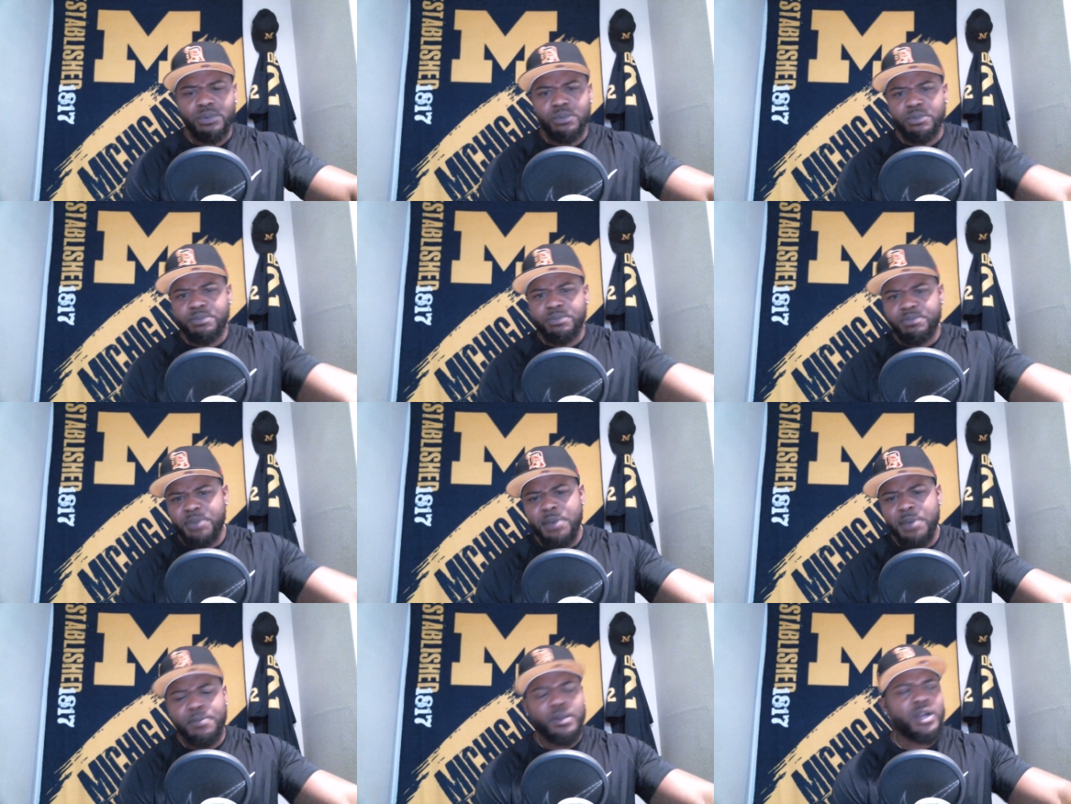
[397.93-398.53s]

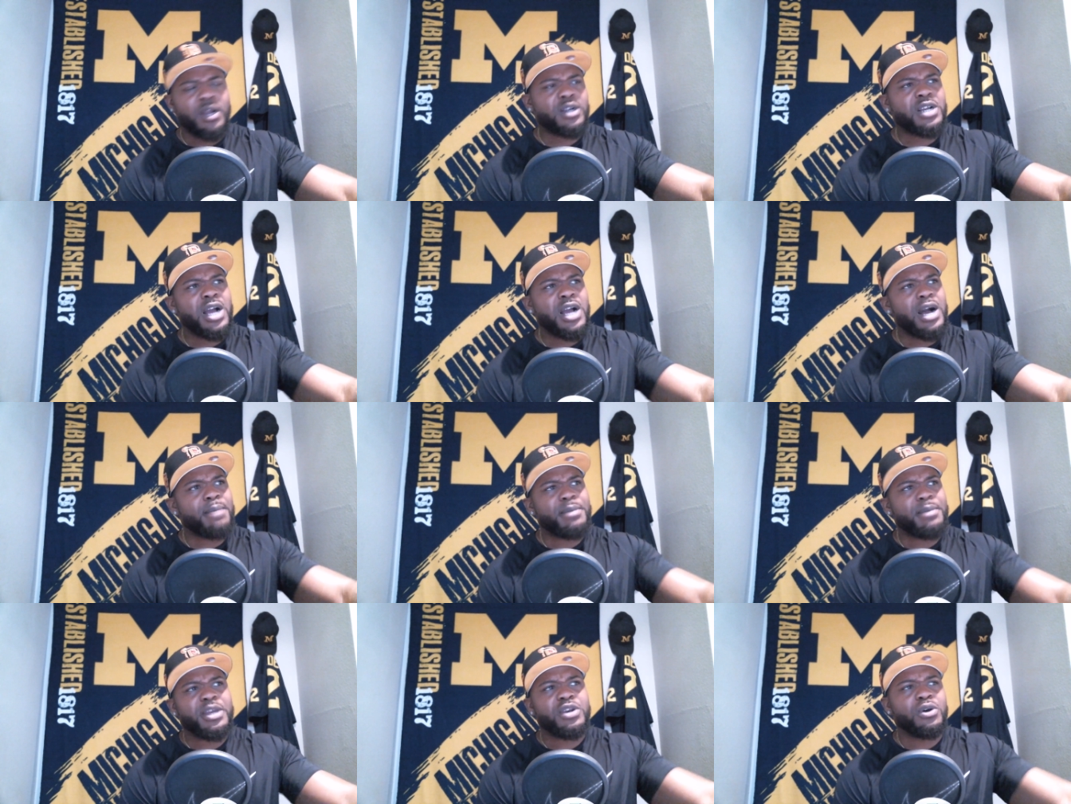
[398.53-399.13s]
people are
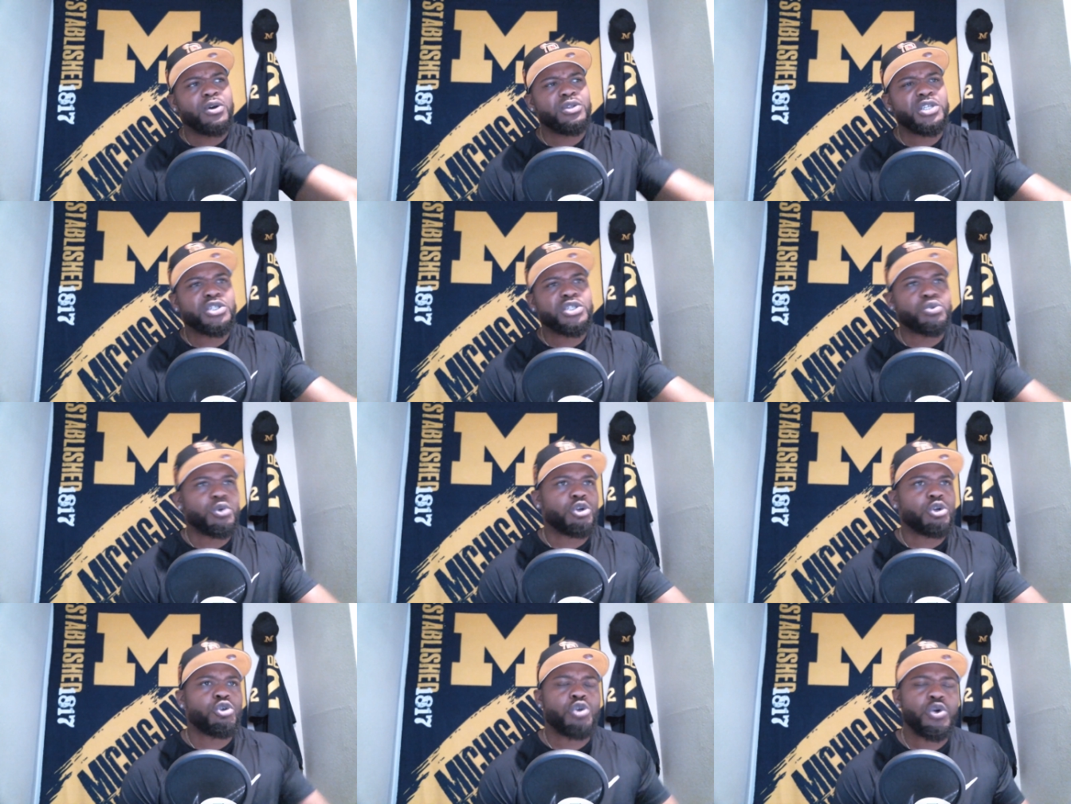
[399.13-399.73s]
commenting on this
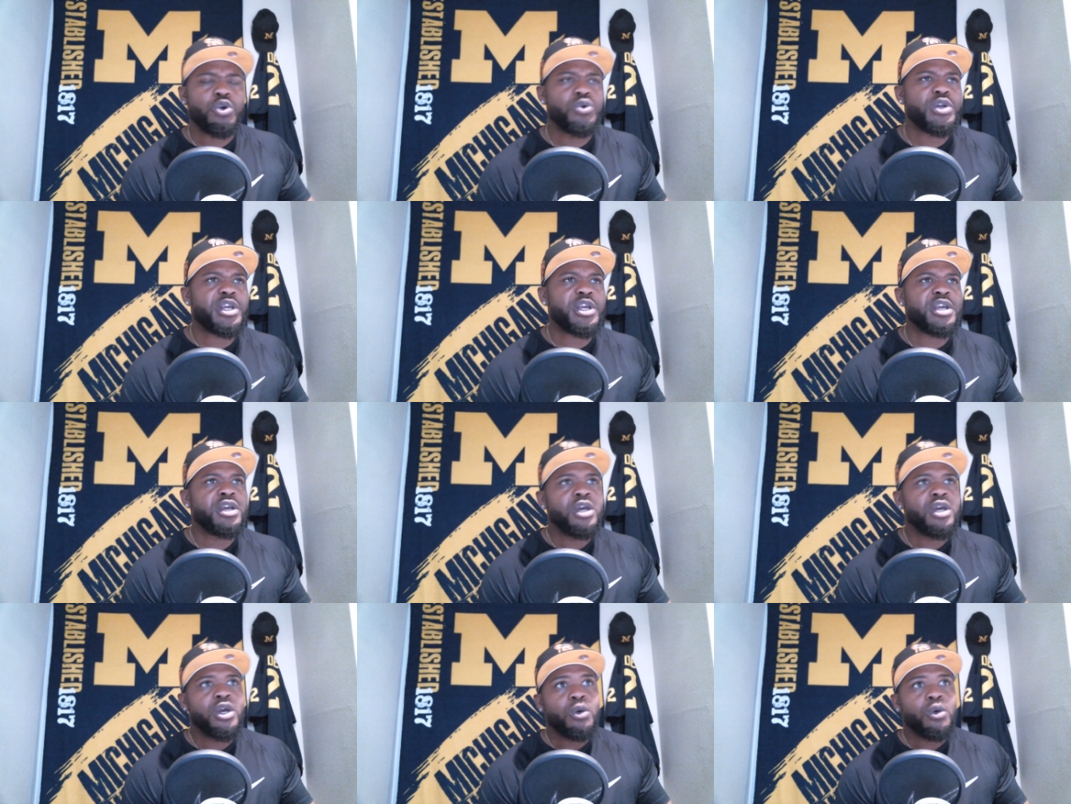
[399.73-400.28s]
recruiting.